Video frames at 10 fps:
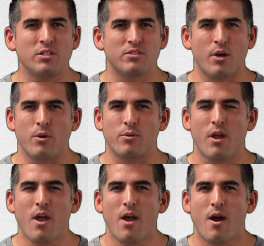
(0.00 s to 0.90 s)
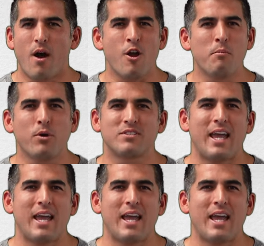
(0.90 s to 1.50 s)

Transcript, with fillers: and tone are almost